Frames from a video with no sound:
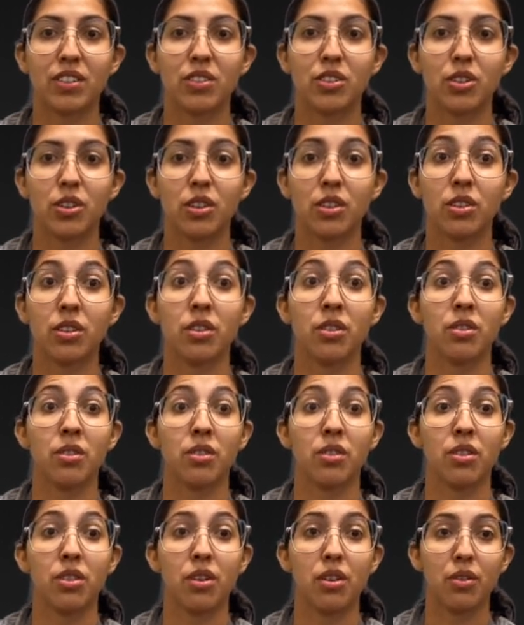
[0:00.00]
So
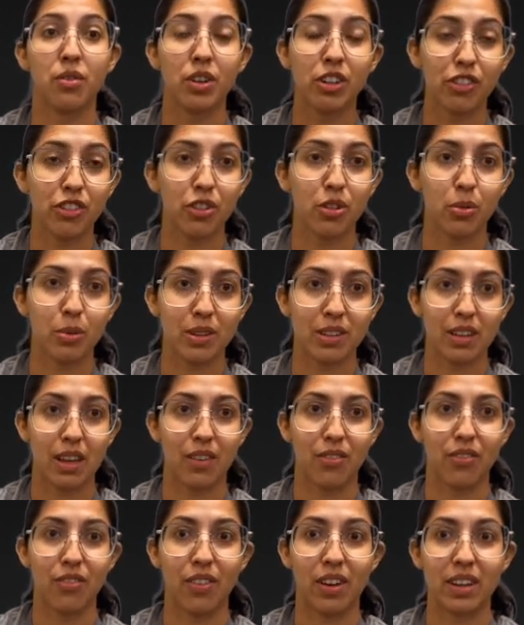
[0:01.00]
the original was
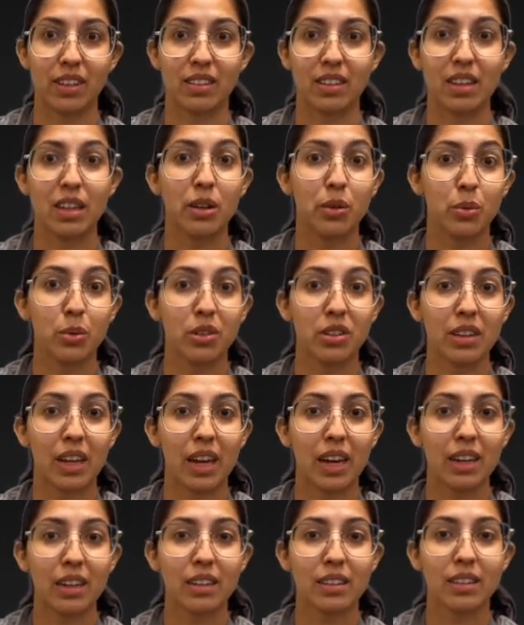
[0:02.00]
f of x equals
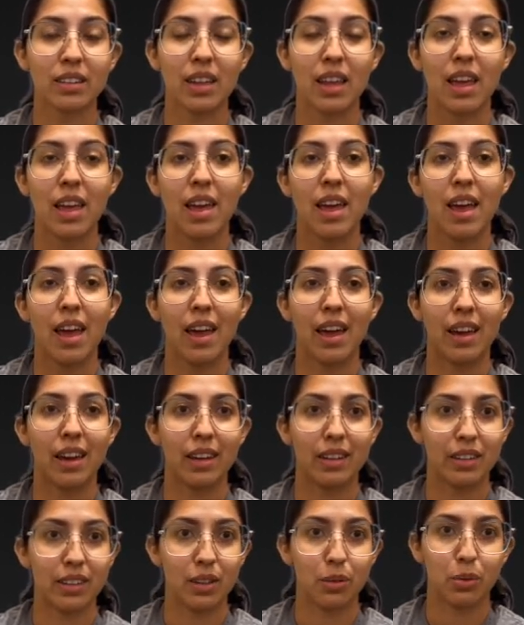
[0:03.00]
x,
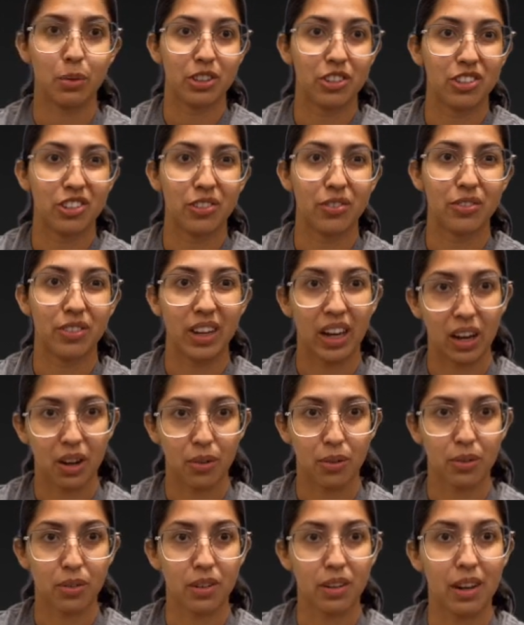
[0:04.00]
and it shift
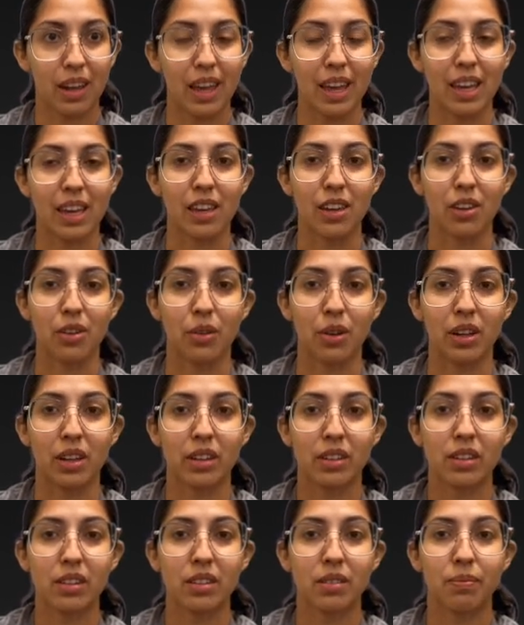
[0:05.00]
down 8
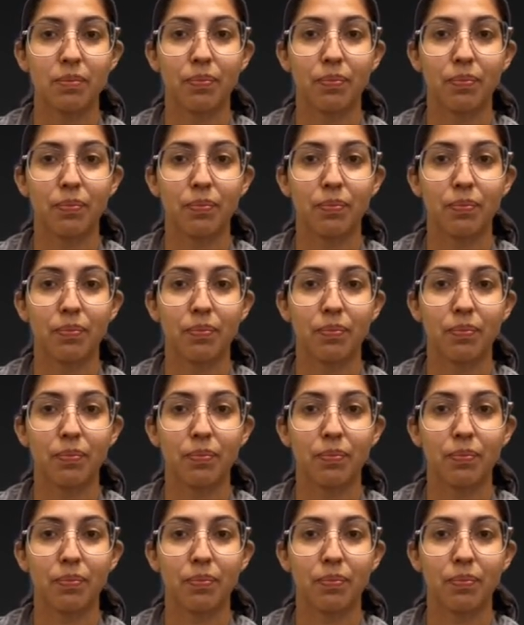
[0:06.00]
units.